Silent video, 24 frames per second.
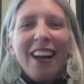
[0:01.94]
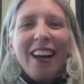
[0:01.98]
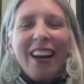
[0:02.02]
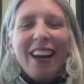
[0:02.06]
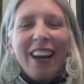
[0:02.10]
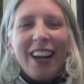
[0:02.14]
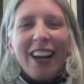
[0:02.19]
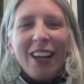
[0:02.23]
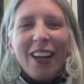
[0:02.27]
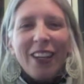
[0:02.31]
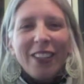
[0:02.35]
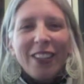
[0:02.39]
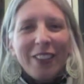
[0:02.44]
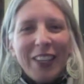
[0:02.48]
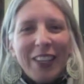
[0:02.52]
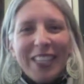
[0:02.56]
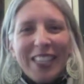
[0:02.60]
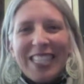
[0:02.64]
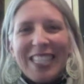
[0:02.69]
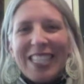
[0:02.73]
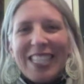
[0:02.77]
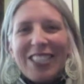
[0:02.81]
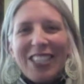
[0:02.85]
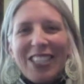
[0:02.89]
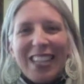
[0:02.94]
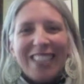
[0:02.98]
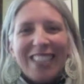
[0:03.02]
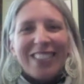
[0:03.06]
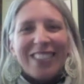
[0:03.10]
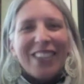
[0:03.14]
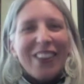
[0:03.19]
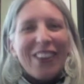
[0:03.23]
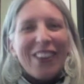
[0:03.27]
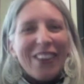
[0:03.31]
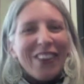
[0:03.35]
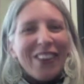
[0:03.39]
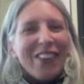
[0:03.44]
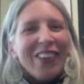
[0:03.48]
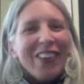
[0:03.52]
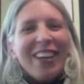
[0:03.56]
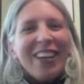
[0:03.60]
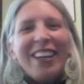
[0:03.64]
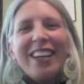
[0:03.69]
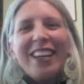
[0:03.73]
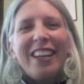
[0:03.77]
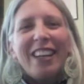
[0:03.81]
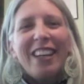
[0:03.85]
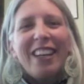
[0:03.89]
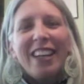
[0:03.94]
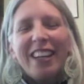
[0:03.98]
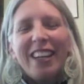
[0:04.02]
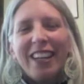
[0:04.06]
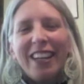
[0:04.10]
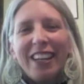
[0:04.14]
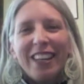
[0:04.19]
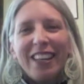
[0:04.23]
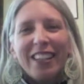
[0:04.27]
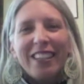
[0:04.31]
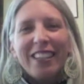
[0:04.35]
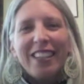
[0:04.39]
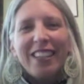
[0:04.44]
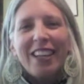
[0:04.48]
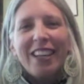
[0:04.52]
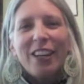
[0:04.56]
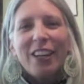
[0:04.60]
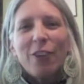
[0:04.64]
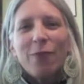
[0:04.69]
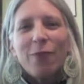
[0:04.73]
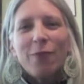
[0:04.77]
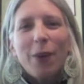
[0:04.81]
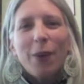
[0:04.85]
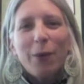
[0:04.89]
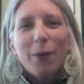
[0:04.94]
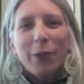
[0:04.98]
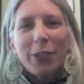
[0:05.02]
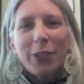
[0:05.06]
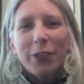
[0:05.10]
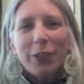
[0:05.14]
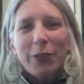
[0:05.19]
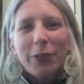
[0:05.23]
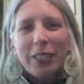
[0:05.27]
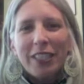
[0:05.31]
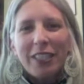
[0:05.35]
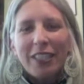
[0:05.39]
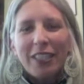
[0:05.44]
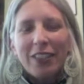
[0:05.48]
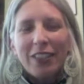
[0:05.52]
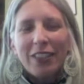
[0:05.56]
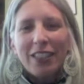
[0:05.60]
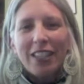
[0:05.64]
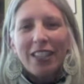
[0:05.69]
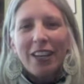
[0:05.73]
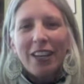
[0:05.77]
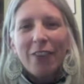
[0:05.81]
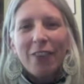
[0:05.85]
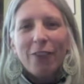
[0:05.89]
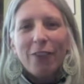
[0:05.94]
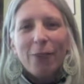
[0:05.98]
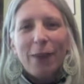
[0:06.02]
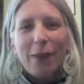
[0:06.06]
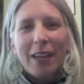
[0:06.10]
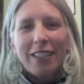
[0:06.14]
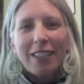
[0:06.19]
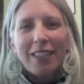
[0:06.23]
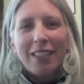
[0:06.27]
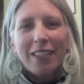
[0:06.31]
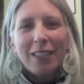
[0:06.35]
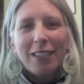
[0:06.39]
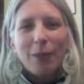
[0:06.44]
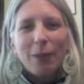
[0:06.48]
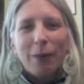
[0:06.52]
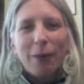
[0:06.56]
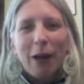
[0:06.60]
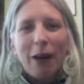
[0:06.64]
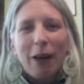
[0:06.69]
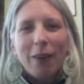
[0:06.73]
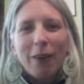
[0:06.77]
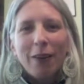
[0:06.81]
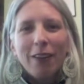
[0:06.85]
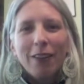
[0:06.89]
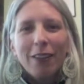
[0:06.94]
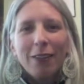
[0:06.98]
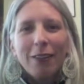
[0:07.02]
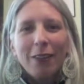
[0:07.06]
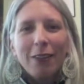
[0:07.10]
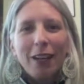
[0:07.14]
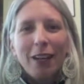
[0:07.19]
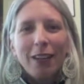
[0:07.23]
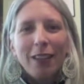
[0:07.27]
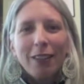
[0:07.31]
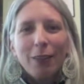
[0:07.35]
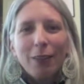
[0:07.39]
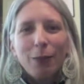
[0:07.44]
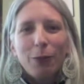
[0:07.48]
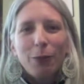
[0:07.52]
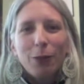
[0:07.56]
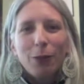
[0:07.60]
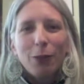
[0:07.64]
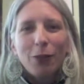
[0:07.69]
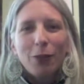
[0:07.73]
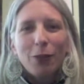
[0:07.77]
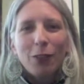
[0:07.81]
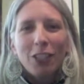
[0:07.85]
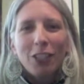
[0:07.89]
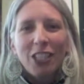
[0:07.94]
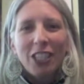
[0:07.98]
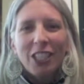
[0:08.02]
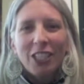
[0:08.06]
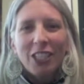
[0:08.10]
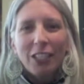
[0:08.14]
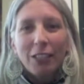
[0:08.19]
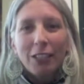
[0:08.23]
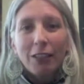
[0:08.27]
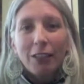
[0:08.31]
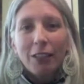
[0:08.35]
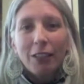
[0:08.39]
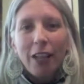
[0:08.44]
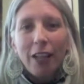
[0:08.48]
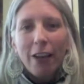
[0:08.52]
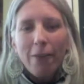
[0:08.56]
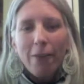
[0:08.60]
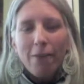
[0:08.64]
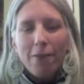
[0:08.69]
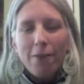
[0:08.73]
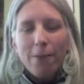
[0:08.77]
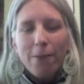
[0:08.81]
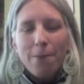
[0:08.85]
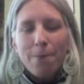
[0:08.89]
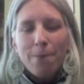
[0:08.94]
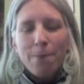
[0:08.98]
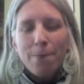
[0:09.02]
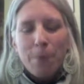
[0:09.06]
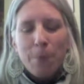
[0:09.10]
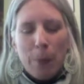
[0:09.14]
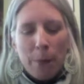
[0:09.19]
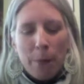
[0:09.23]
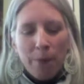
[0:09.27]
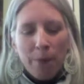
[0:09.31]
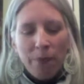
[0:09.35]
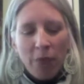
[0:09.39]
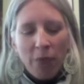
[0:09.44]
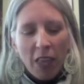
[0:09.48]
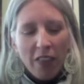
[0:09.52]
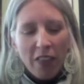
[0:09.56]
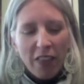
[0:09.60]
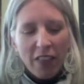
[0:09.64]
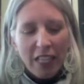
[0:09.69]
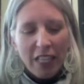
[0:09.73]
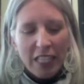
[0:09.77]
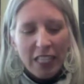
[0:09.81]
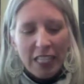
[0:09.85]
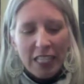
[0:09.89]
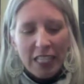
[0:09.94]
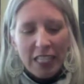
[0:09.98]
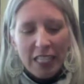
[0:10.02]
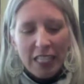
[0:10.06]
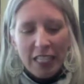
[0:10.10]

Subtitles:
Hi, Nancy Shanto, and I'm going to read to you today from Access to Power, a radical approach for changing your life. This is